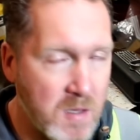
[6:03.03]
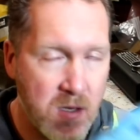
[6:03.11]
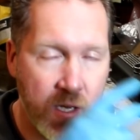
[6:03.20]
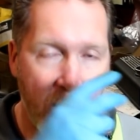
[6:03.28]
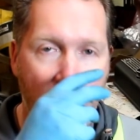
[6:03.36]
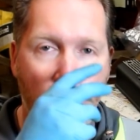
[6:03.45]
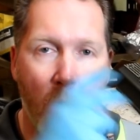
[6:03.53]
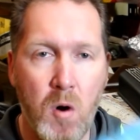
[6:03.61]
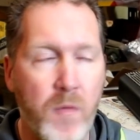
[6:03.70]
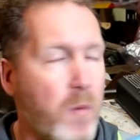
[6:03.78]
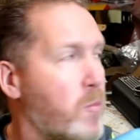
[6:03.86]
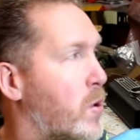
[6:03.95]
see what
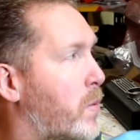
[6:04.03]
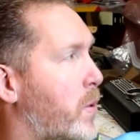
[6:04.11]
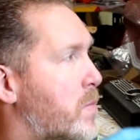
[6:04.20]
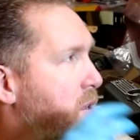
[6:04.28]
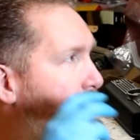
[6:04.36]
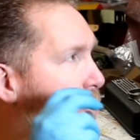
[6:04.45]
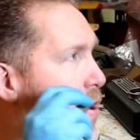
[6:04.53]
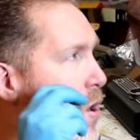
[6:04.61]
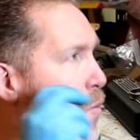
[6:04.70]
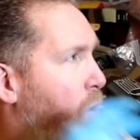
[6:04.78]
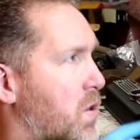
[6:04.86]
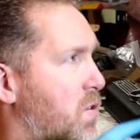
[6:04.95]
other problems I've got,
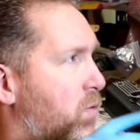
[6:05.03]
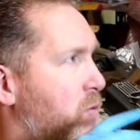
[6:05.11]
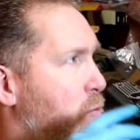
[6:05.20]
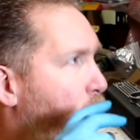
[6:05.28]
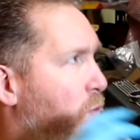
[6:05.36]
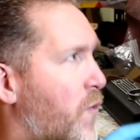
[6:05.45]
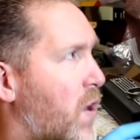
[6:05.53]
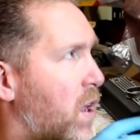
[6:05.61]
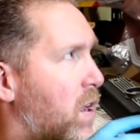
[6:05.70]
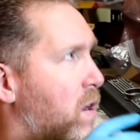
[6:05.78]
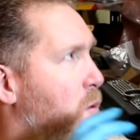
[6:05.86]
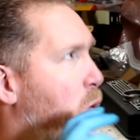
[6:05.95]
what's
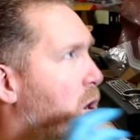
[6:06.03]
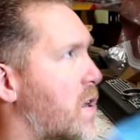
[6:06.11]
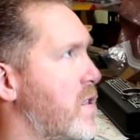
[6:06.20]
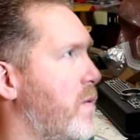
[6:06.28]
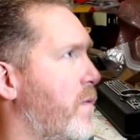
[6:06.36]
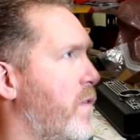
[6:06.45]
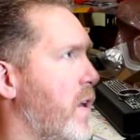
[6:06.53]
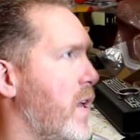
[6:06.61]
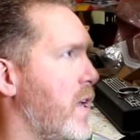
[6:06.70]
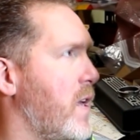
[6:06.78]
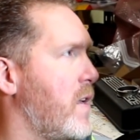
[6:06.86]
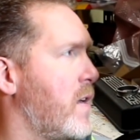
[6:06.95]
fitting, what isn't
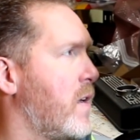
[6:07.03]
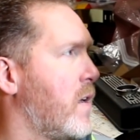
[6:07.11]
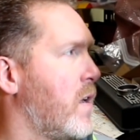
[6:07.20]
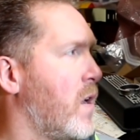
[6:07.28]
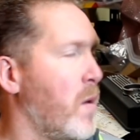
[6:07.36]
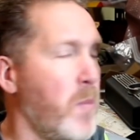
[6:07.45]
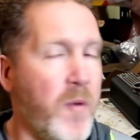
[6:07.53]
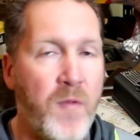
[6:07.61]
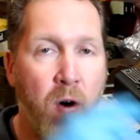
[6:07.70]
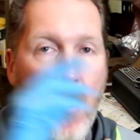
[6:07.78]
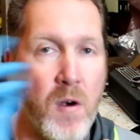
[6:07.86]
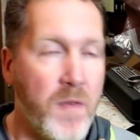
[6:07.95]
fitting,
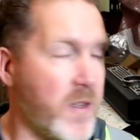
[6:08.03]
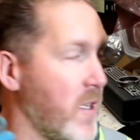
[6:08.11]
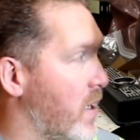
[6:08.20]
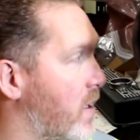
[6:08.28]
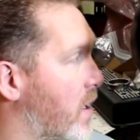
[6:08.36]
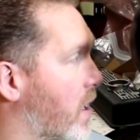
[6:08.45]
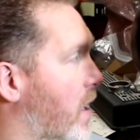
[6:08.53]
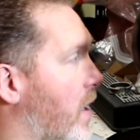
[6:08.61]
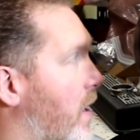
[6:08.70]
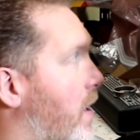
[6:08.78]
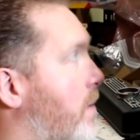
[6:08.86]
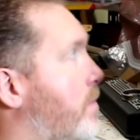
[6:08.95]
before I fit it in the
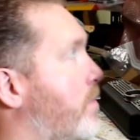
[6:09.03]
car.